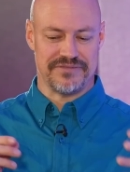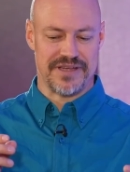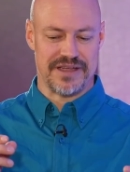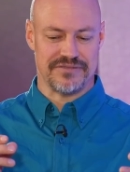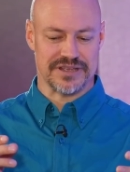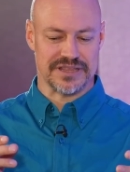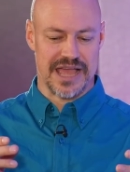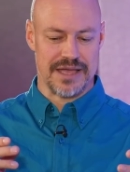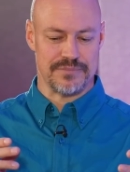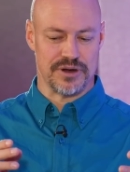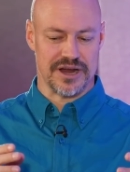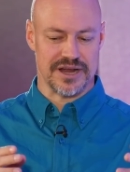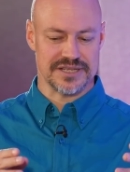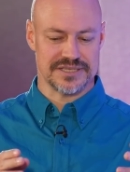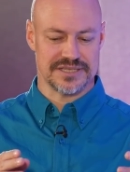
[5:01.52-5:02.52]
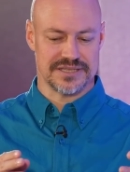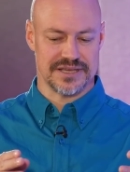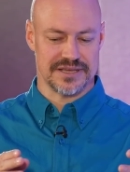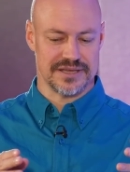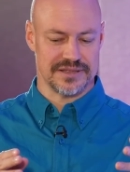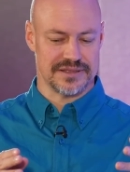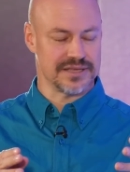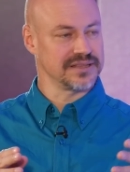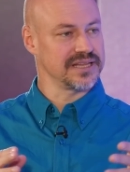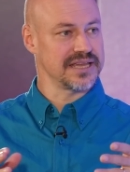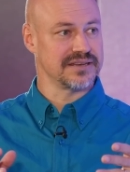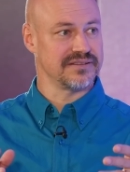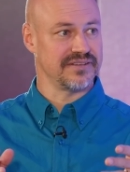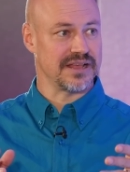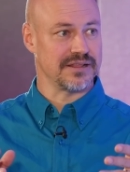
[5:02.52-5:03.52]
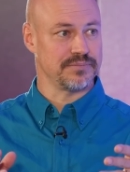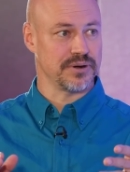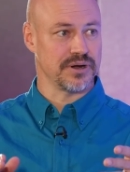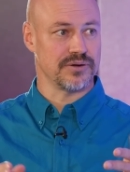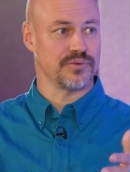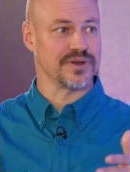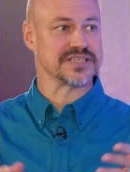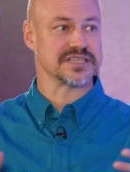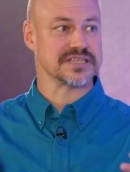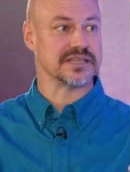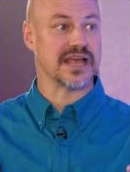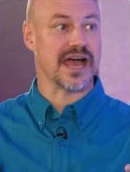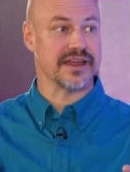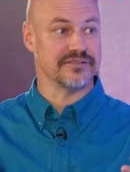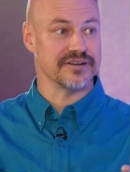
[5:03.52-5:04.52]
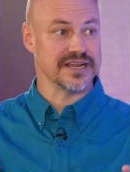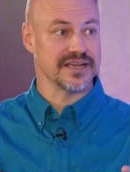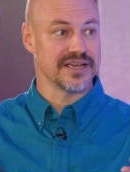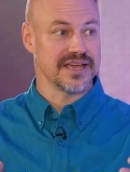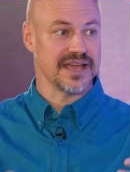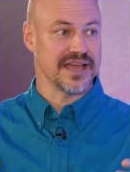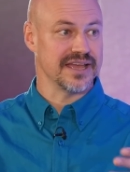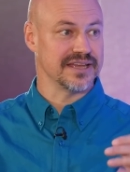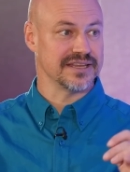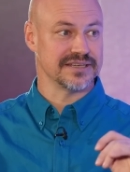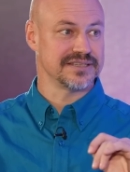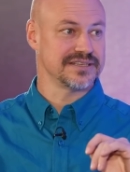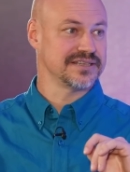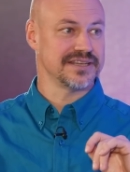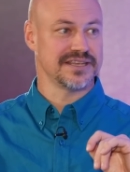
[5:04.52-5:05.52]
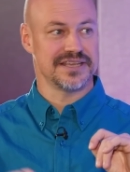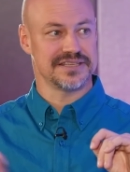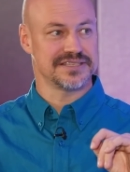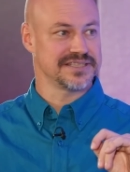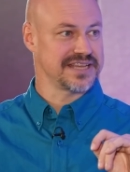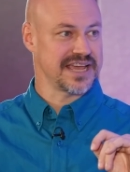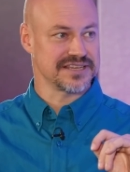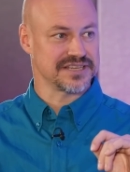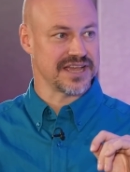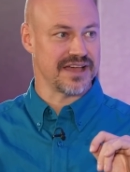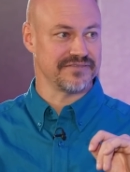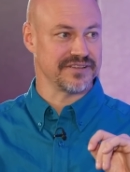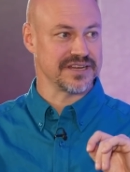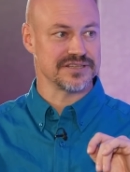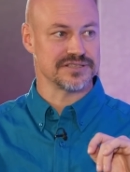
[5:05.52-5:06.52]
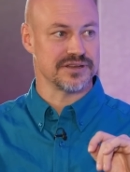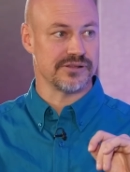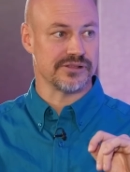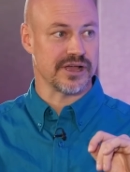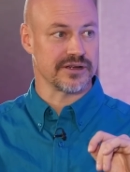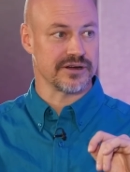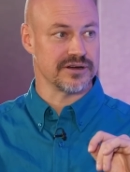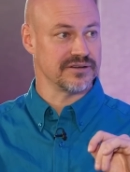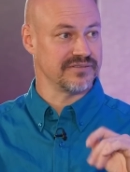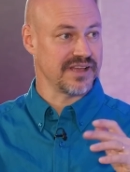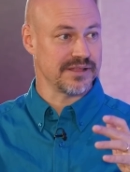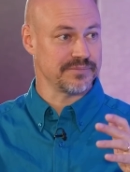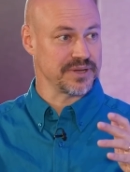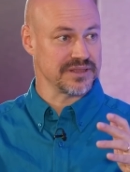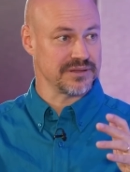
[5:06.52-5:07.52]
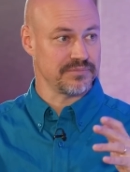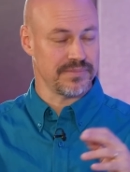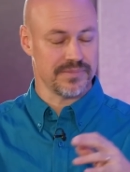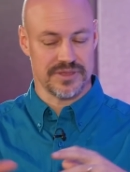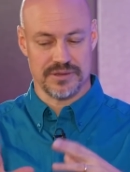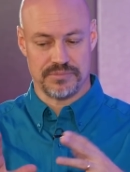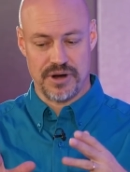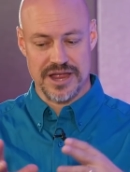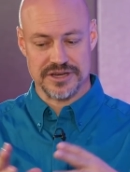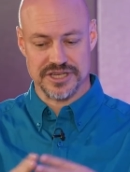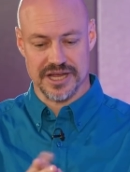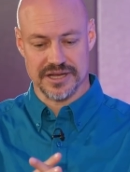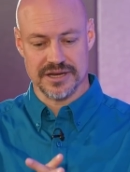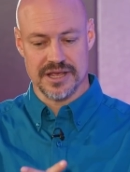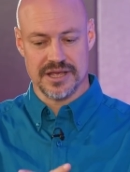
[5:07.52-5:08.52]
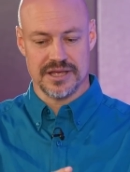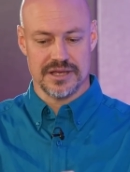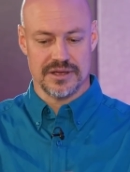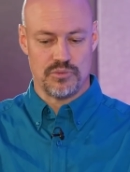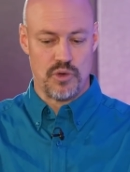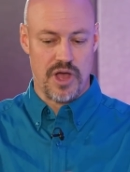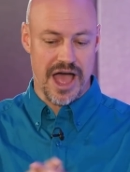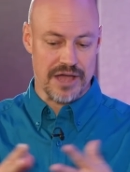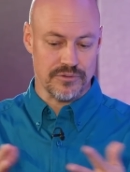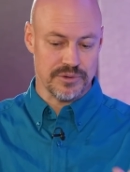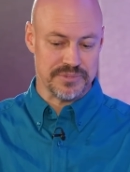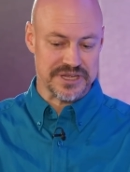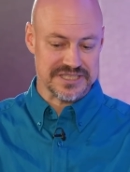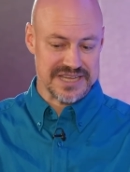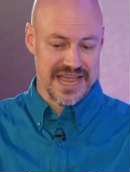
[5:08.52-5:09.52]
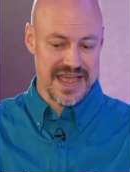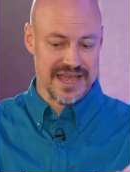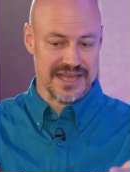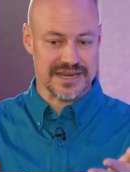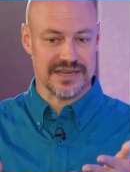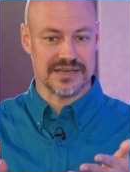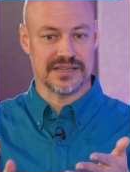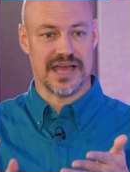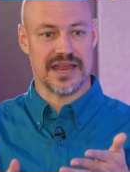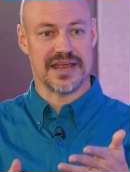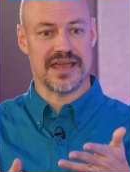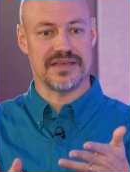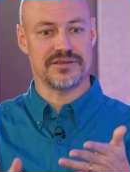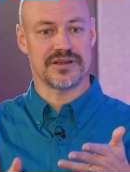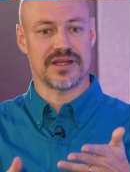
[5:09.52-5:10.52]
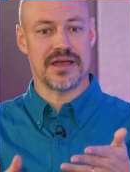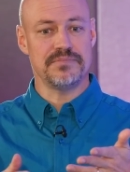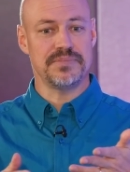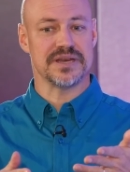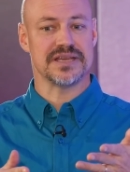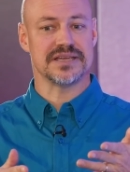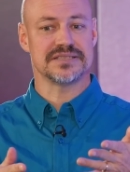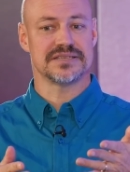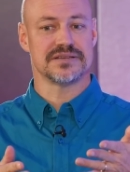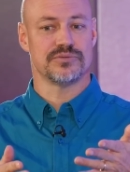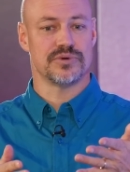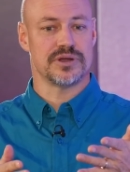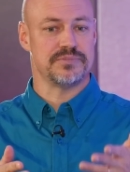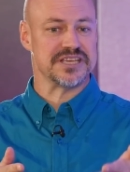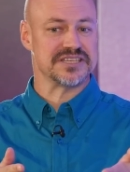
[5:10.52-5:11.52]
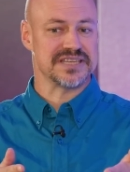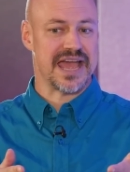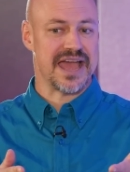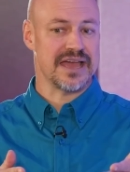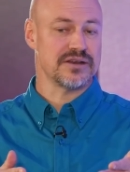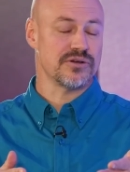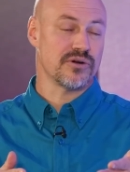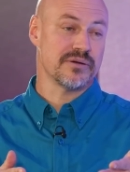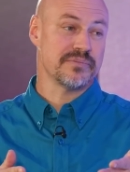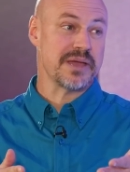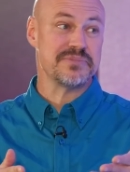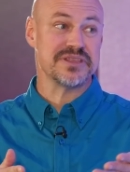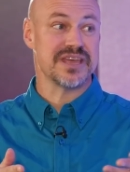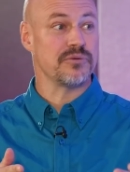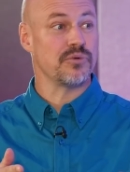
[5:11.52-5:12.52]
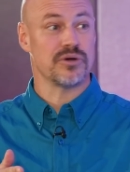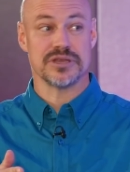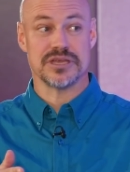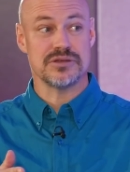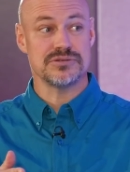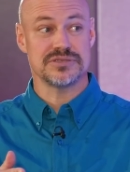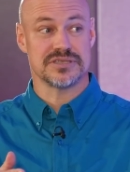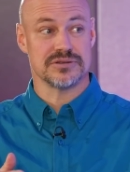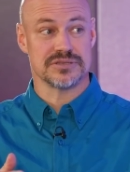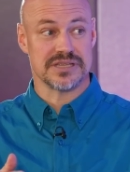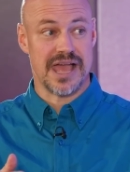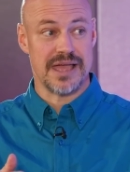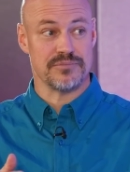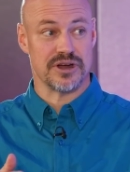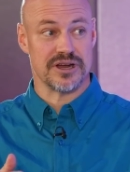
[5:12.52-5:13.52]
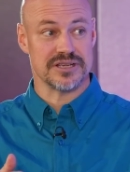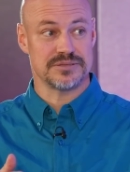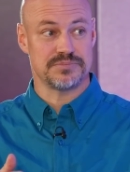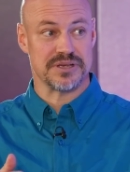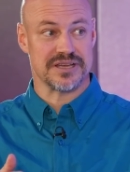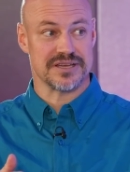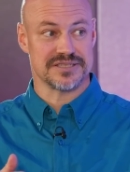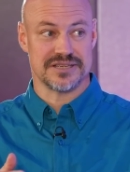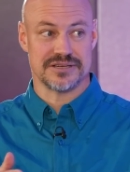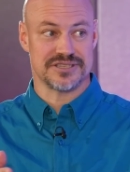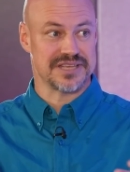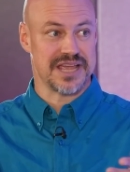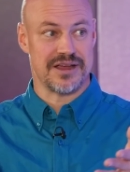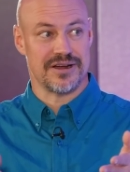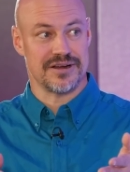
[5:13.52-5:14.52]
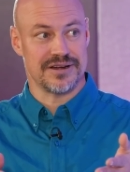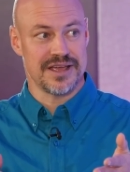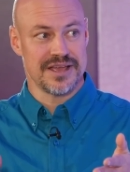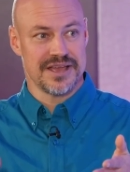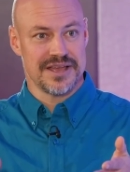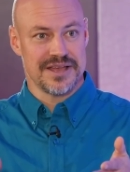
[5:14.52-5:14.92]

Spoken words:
favorite libraries, the lead developer, wins the lottery and he takes off and he's no longer developing the project? well, I would be sad, and a lot of other companies would be sad, or maybe they won't use those libraries because they're scared